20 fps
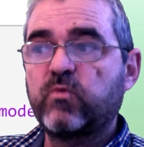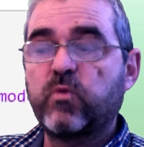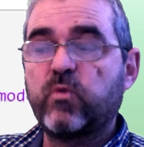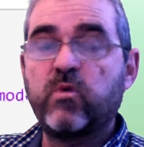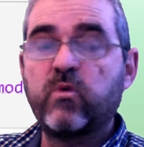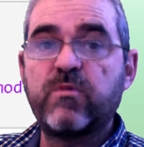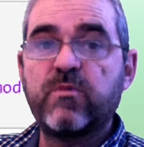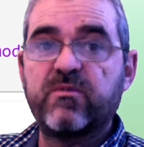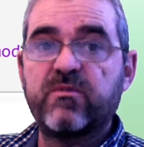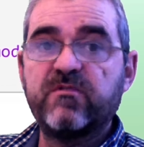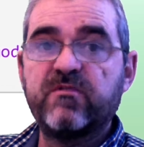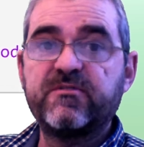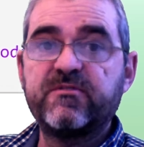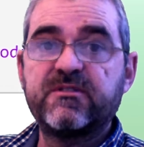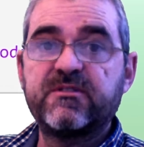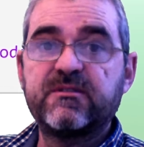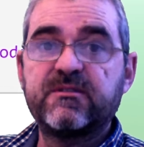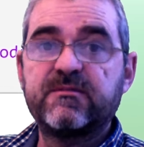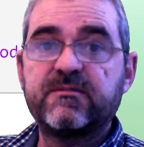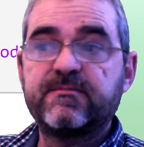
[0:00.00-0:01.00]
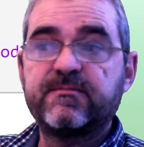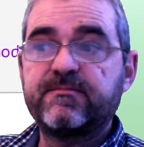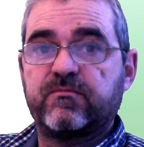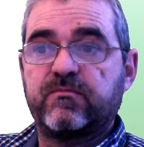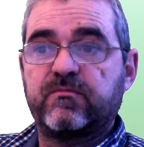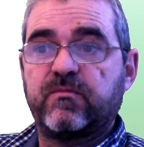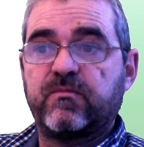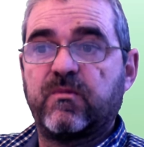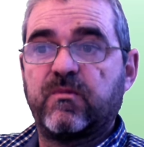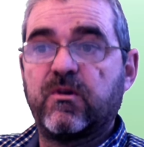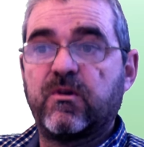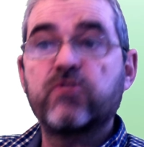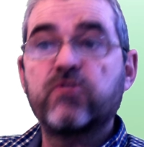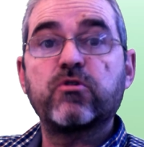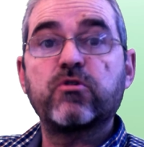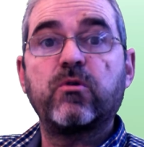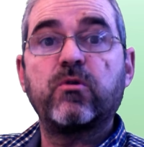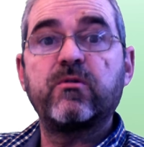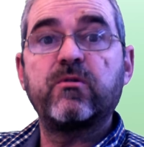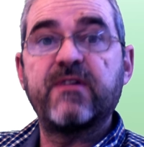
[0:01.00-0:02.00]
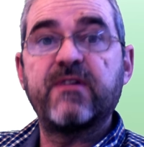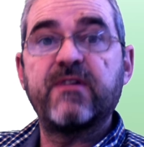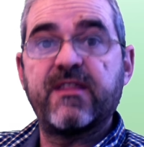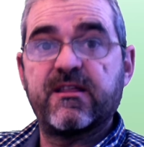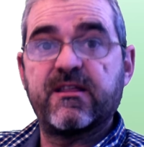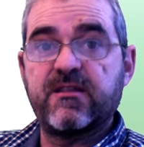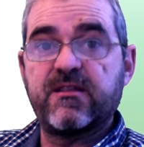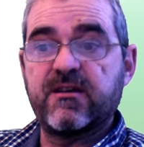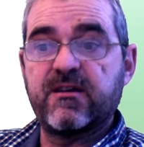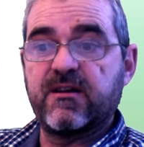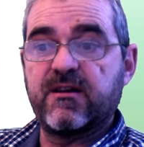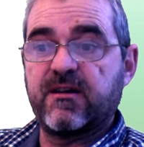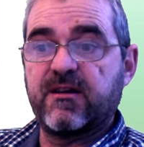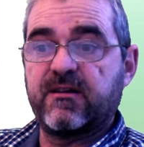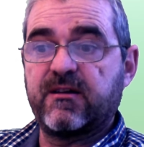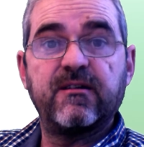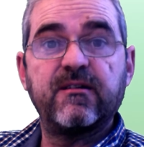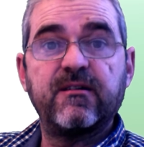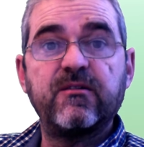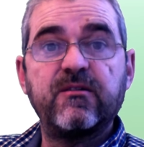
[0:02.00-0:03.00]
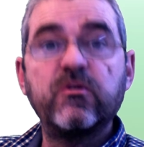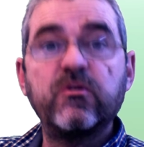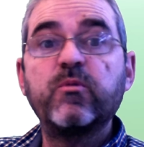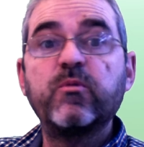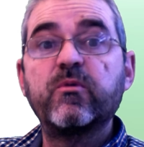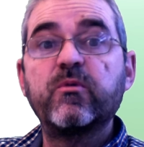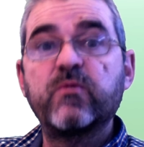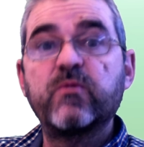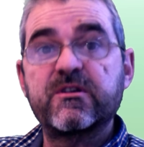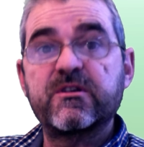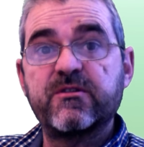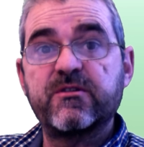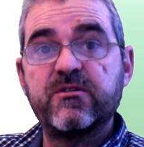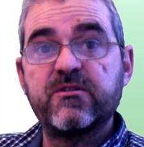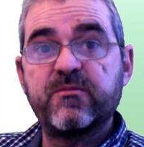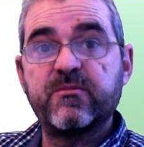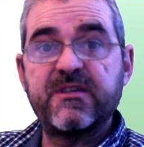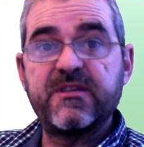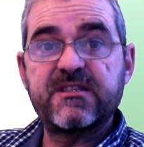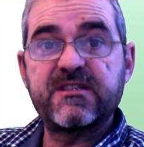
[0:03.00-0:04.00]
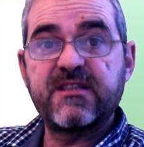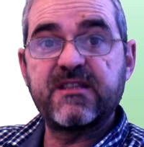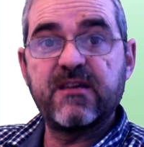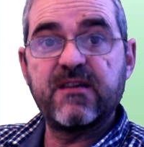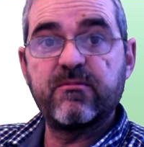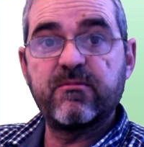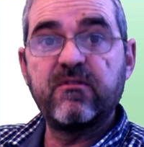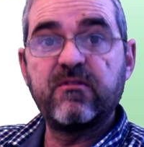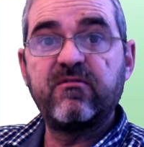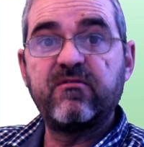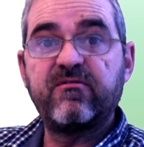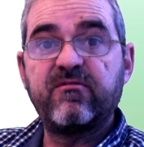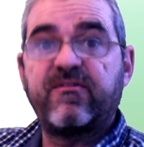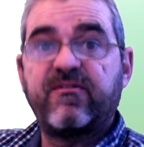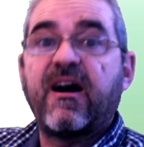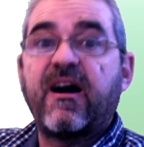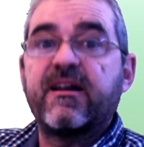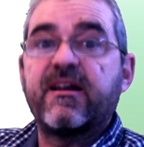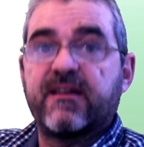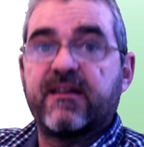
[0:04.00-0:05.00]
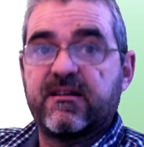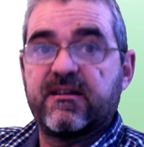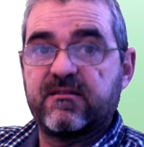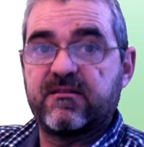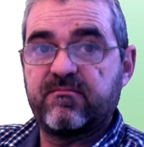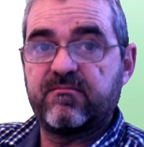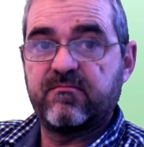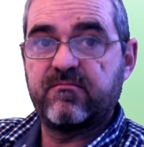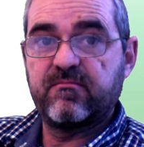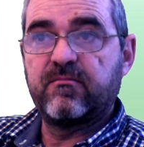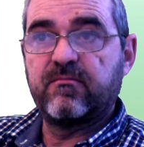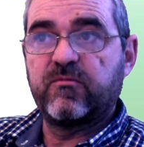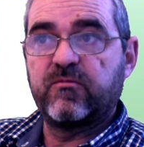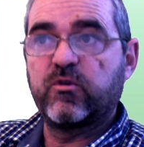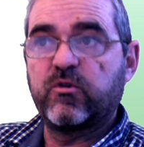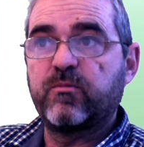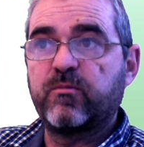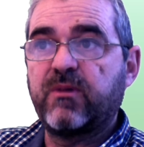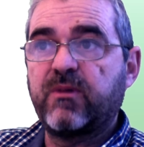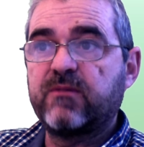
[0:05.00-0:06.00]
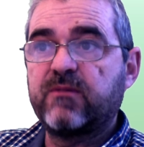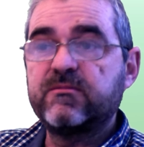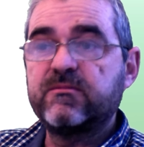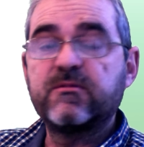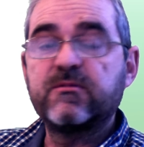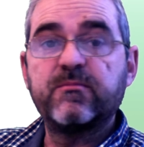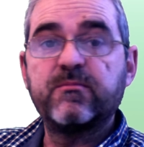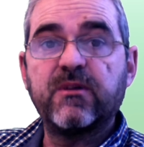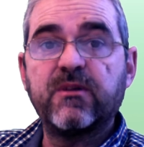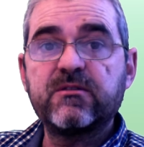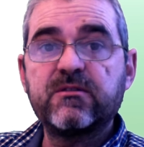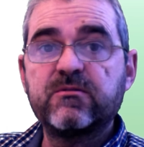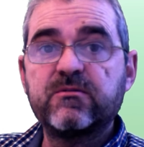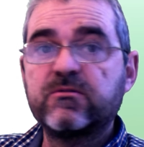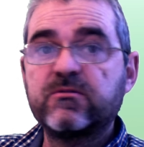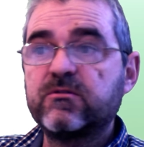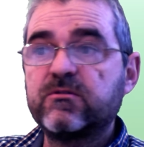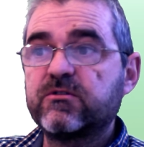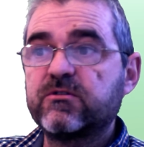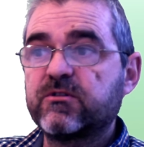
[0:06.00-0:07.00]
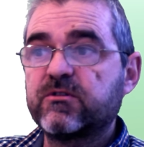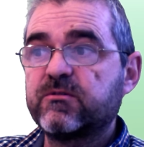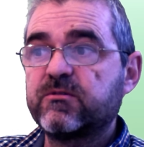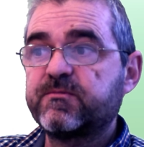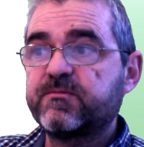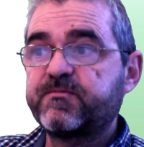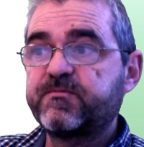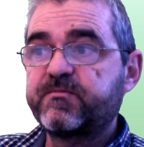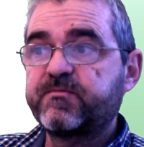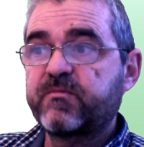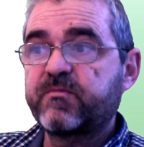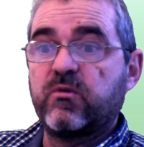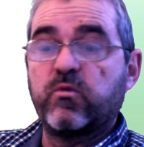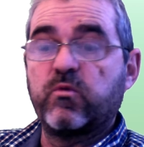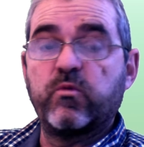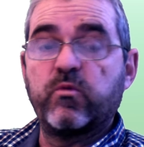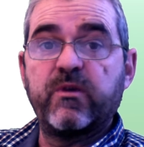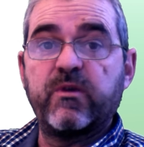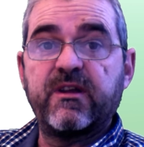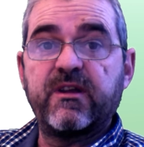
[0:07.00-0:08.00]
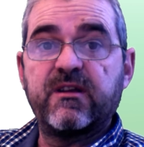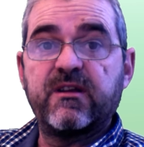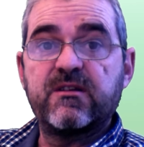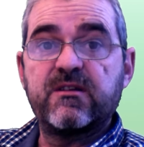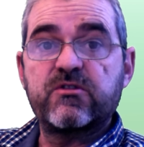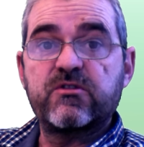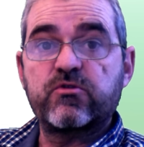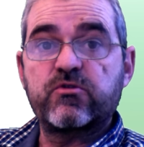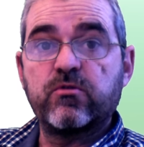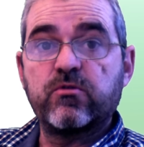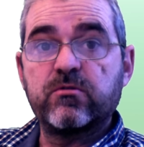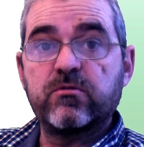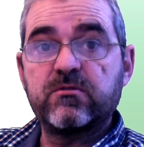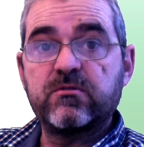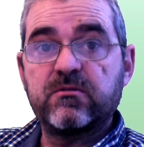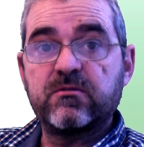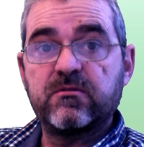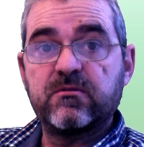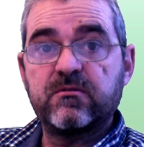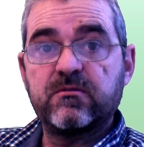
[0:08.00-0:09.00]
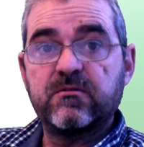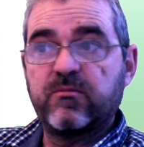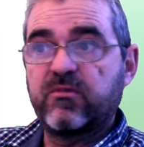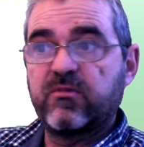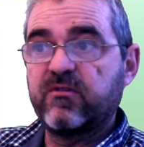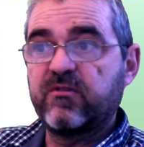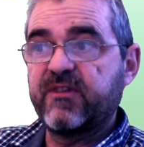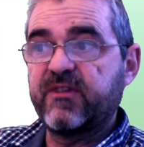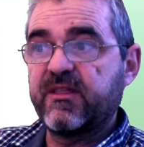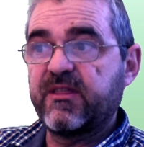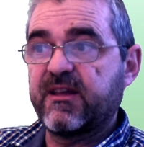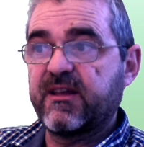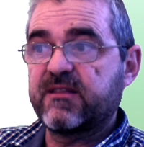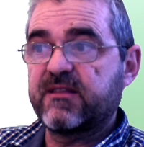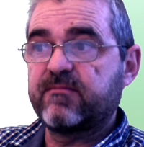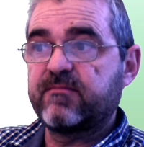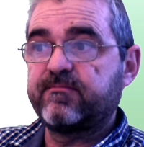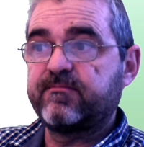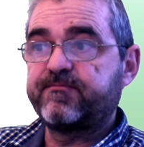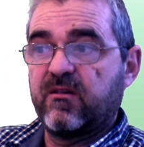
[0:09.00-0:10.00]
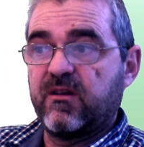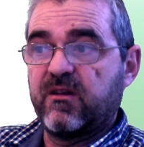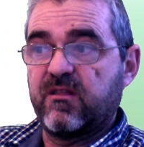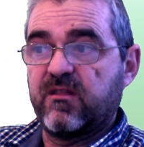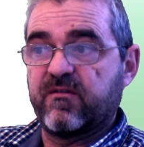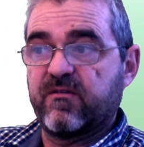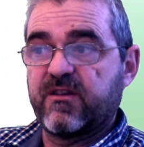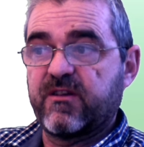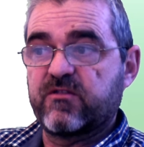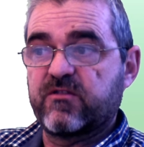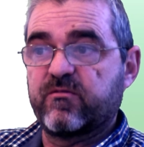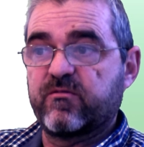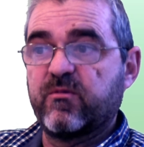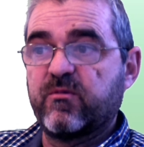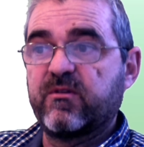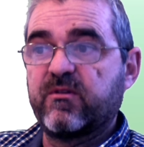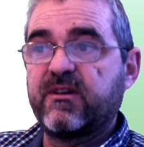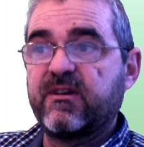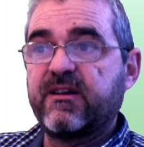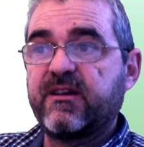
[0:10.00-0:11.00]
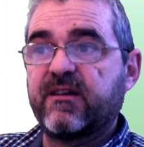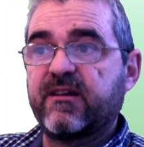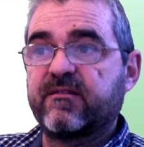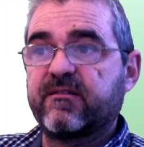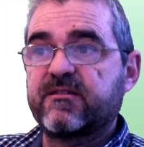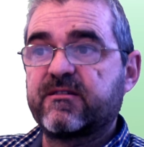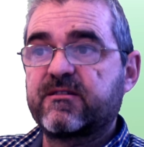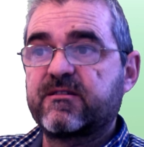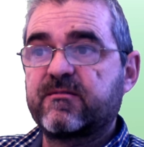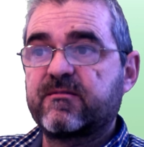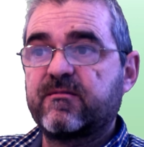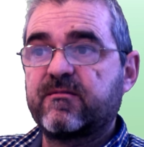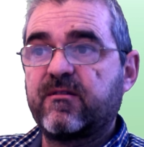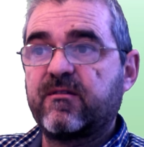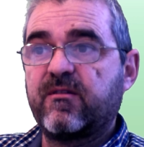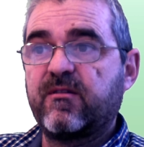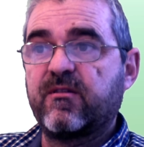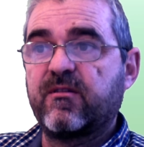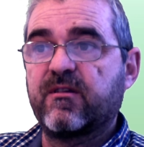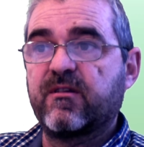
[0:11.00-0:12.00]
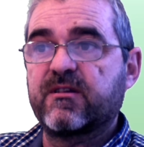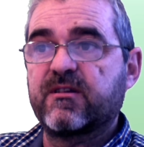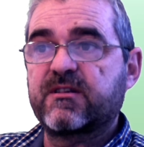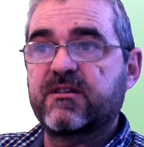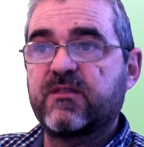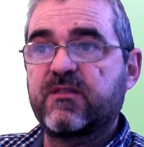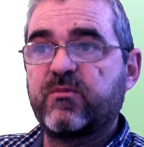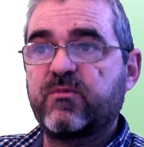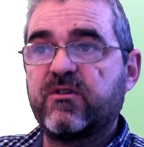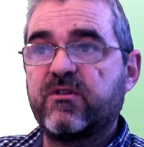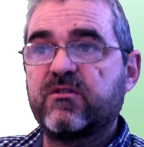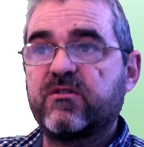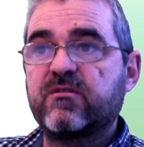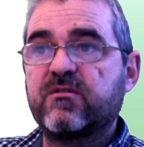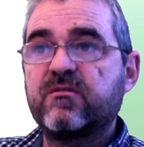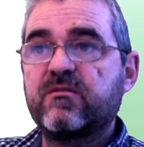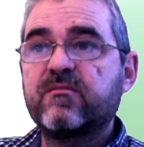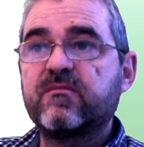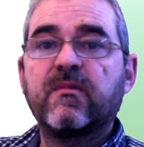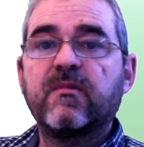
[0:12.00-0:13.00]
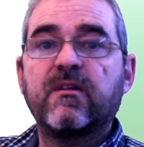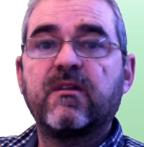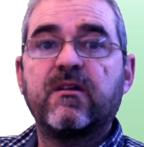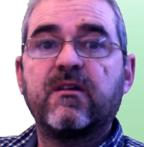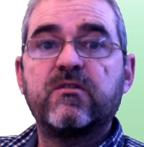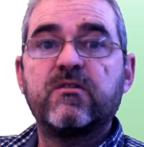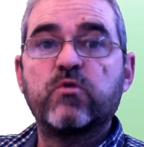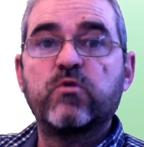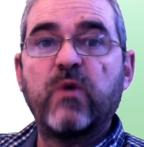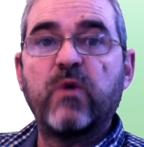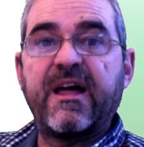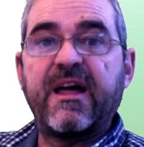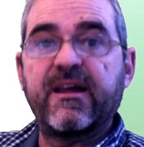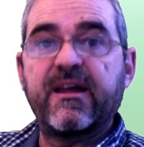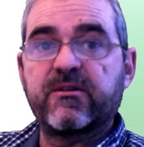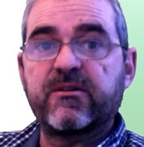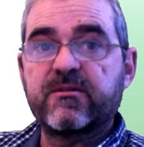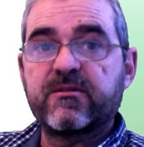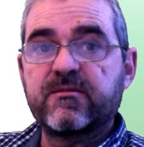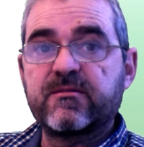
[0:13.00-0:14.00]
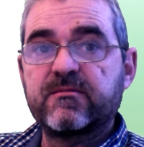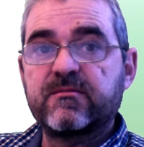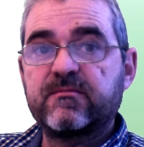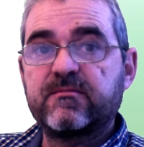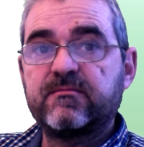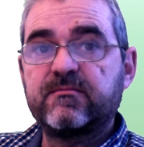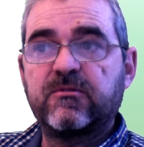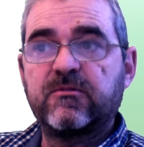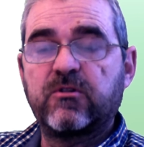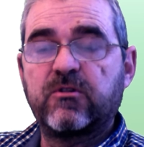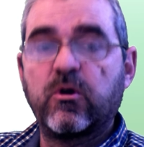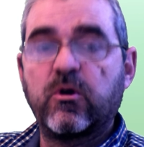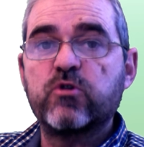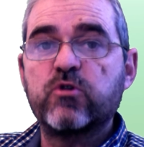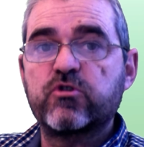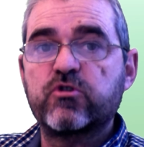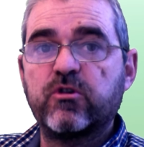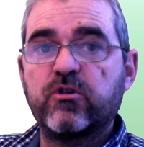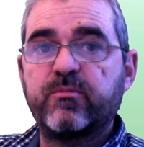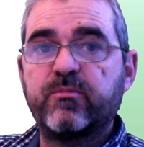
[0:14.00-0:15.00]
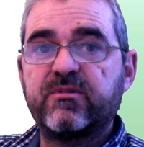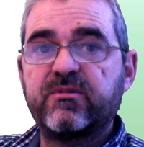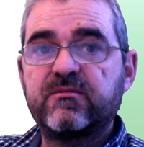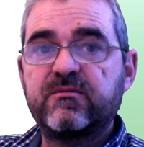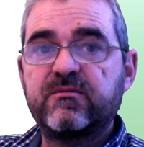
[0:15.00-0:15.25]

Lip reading: we proved not only that the loop was going to be stable, finite, not bound, but also we sought proving that in the face of modeling errors, the set point to error closed loop